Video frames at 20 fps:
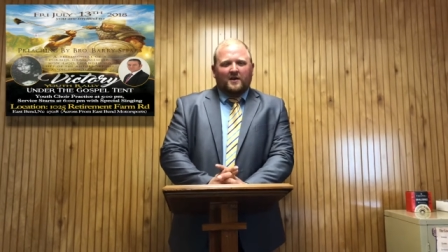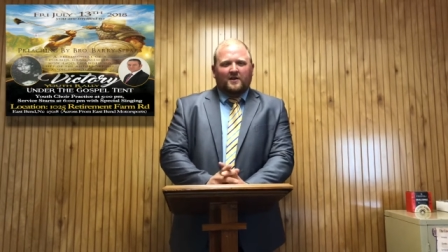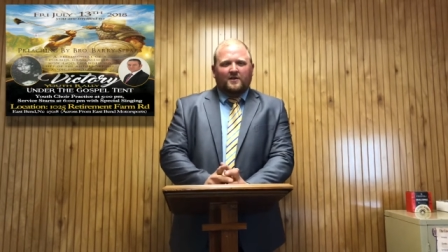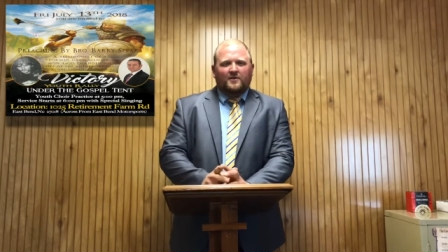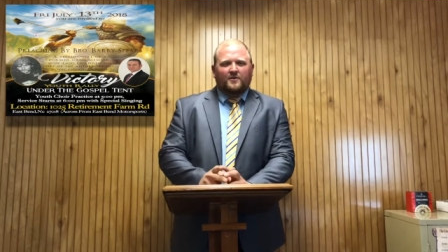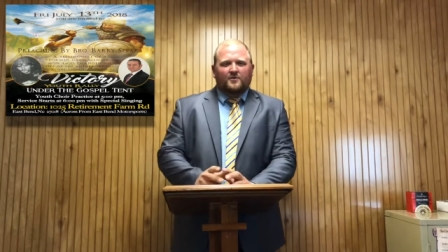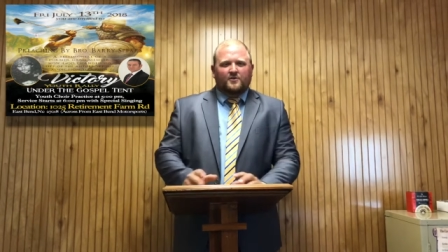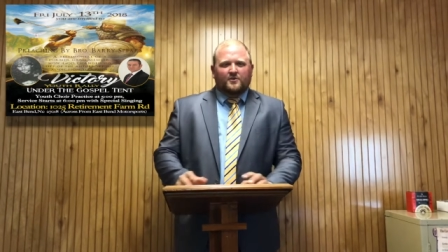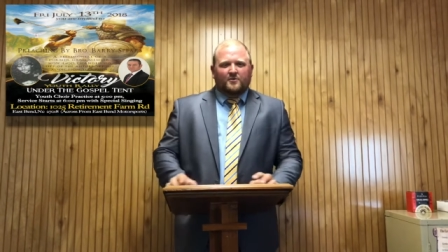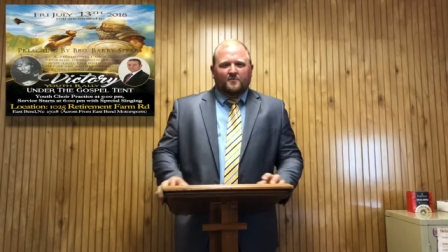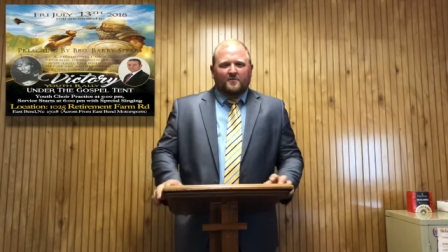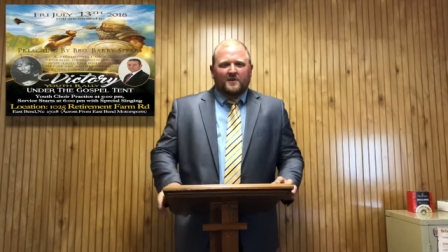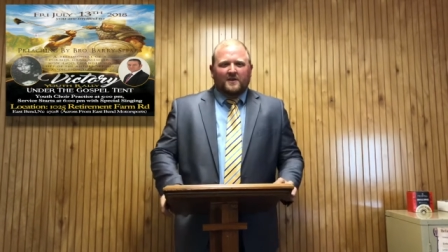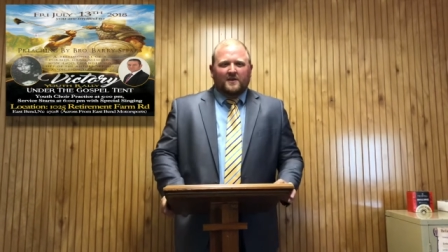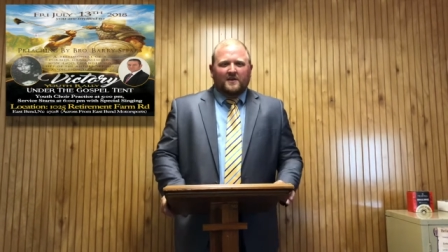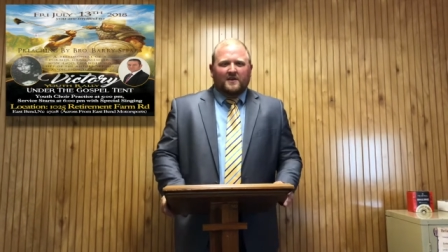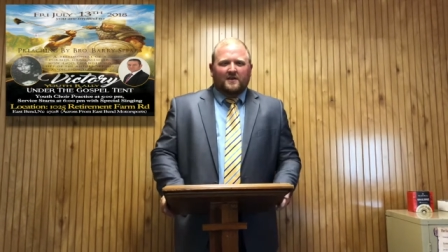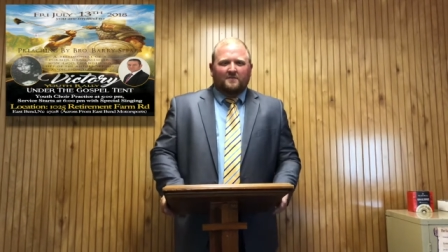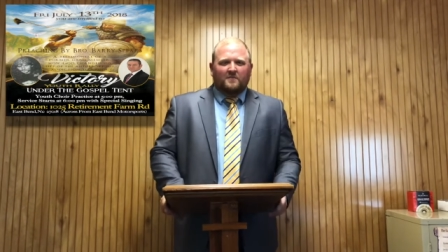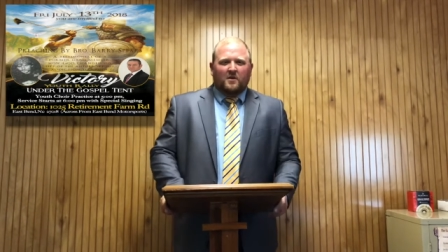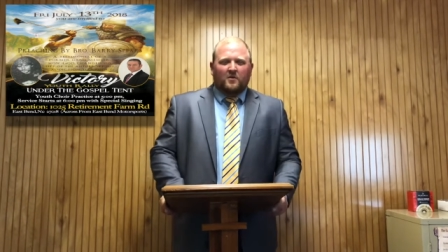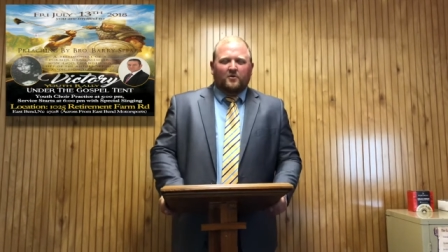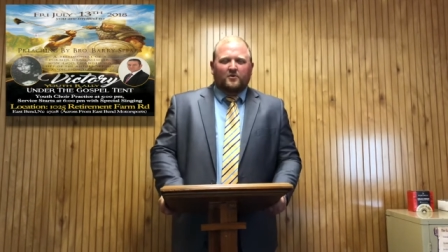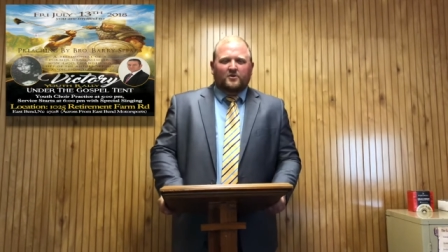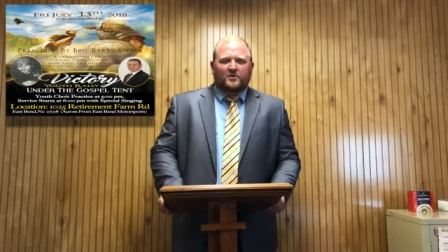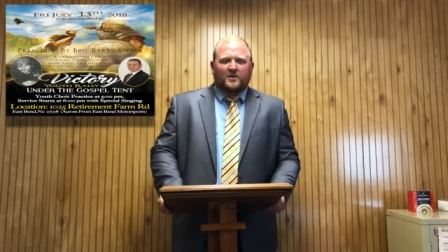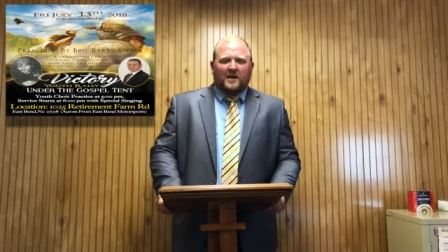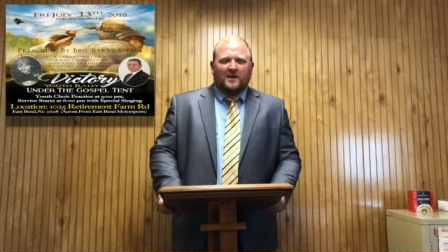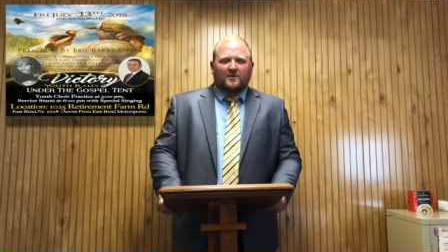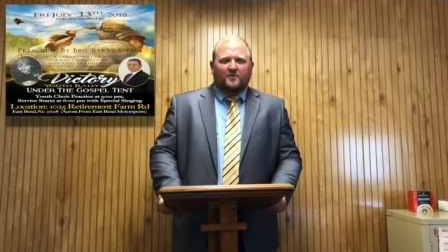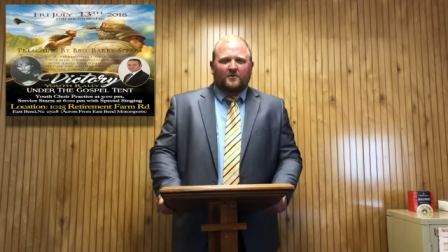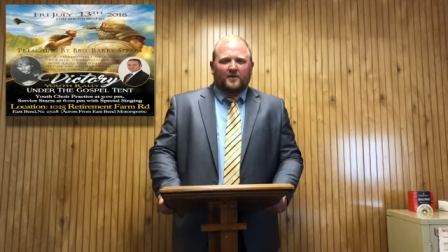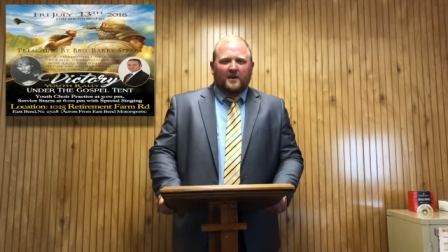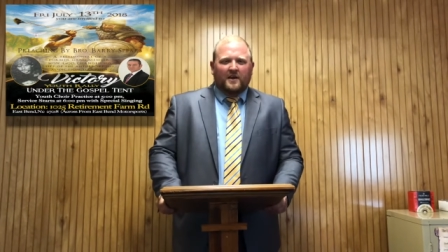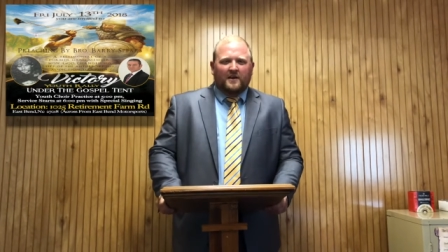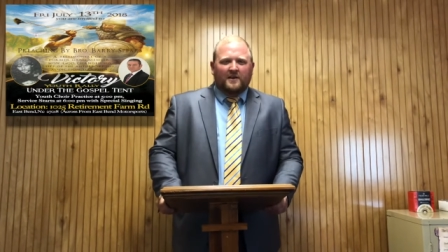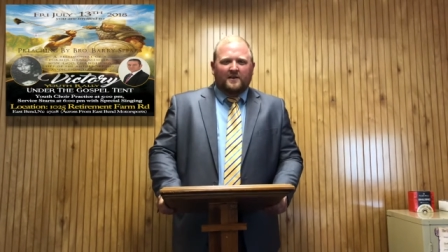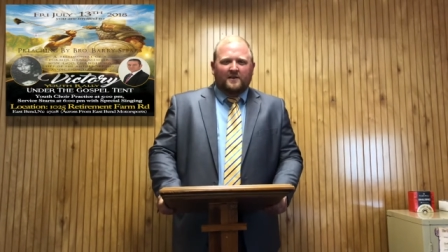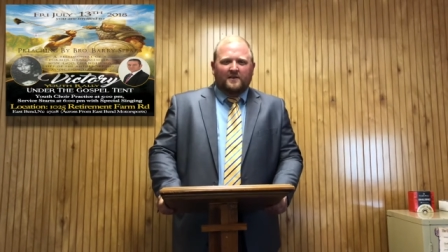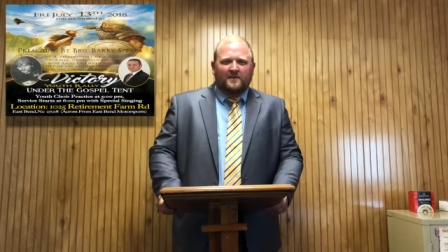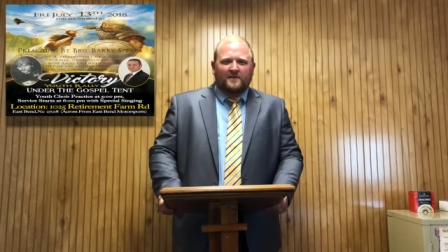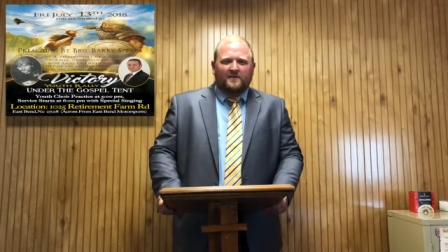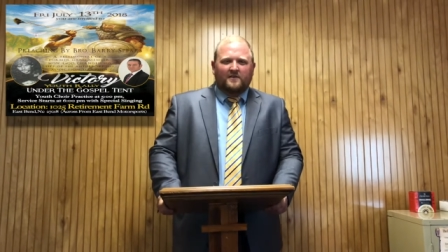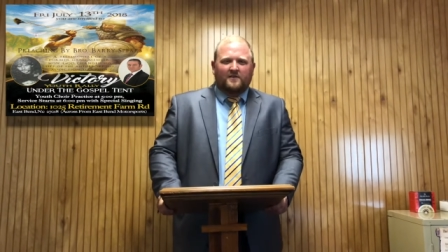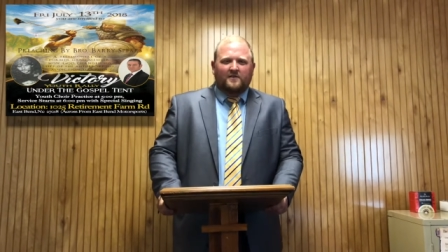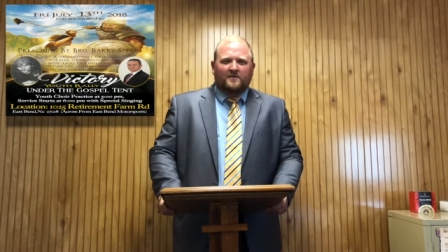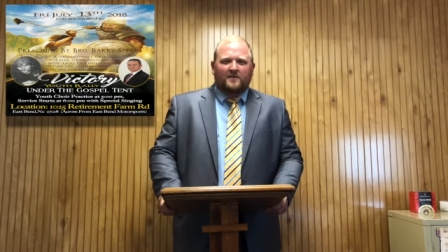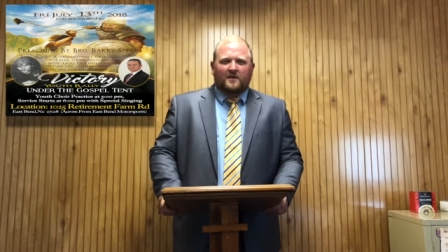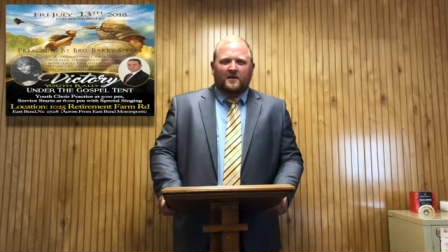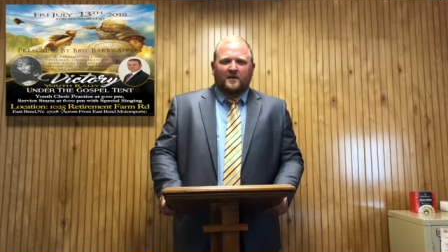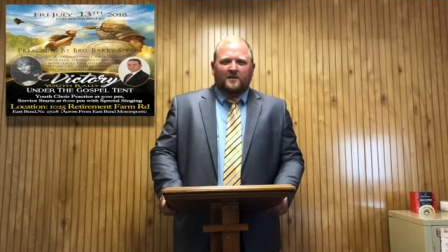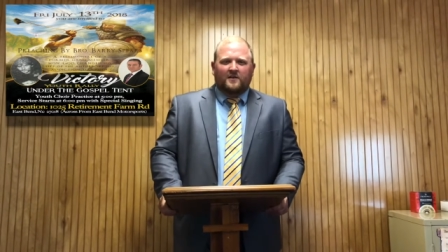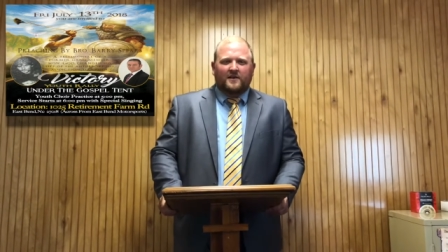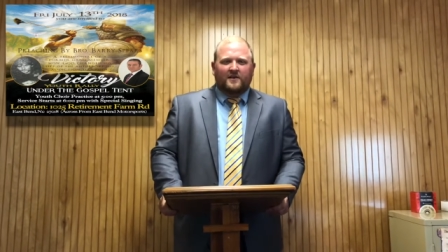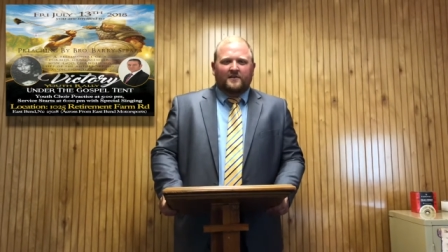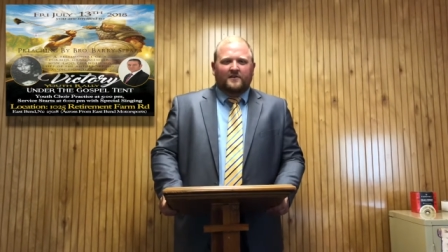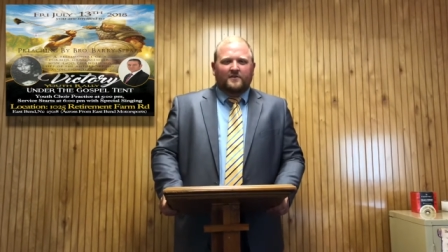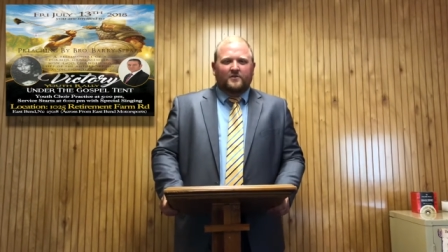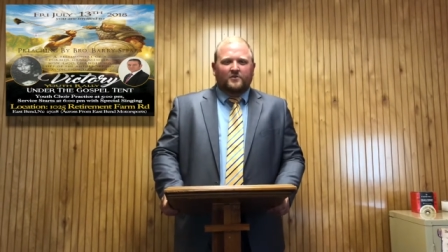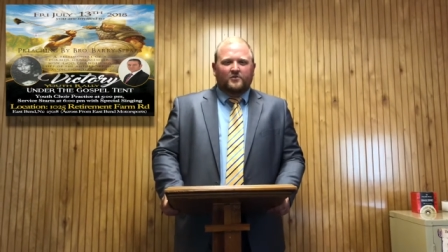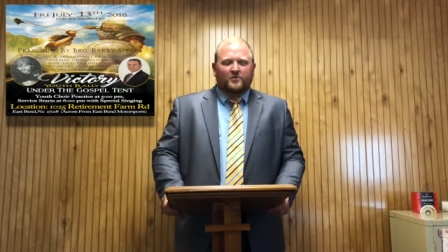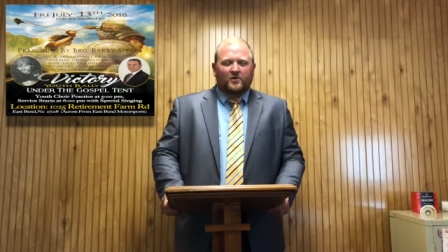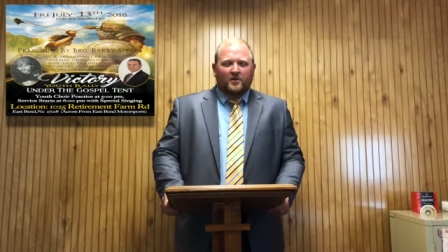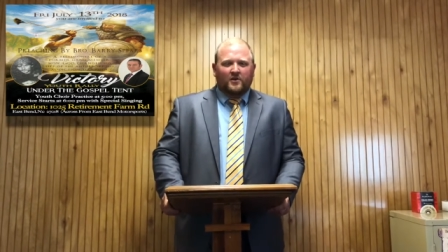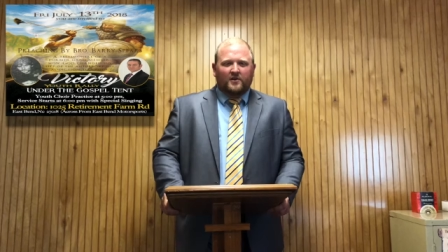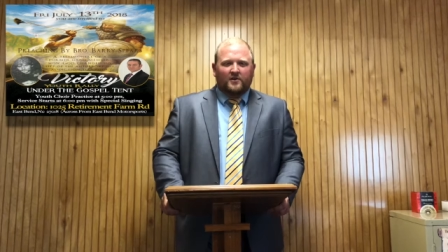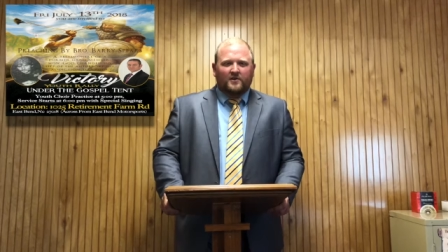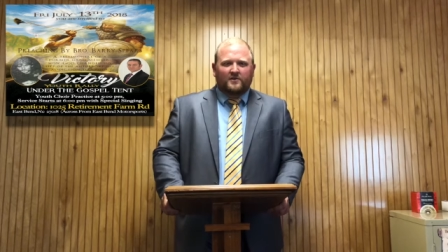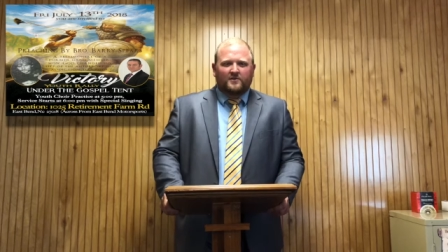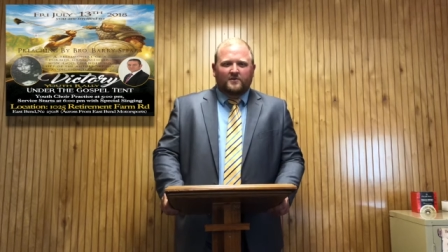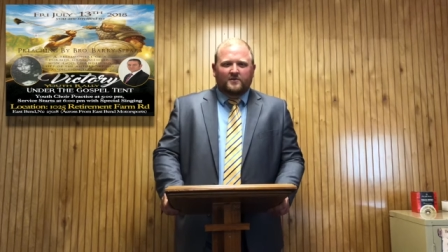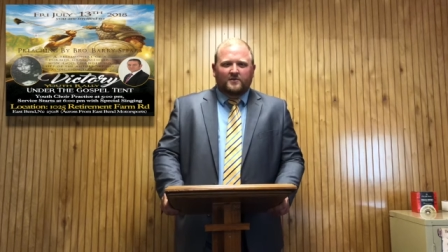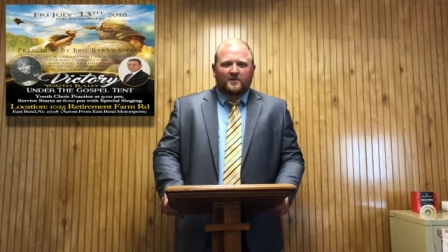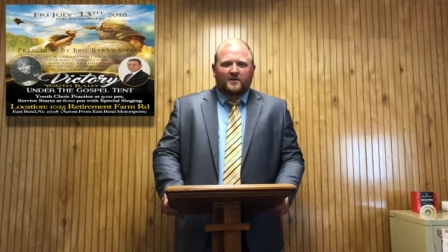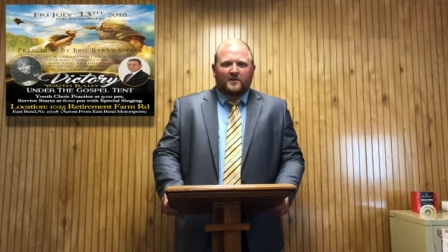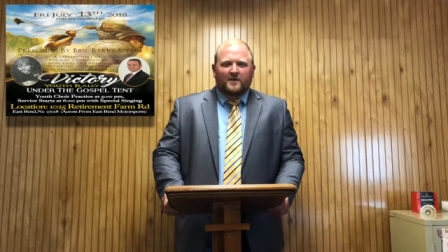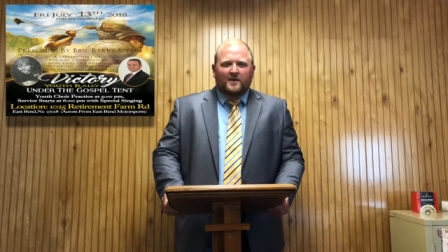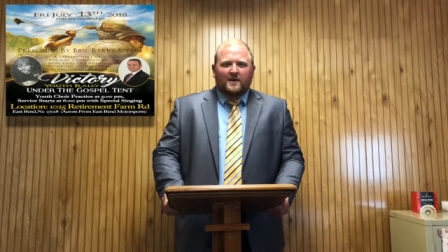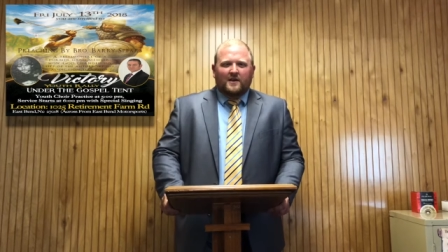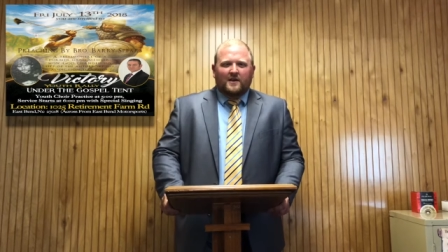He used to be in a motorcycle gang, addicted to drugs.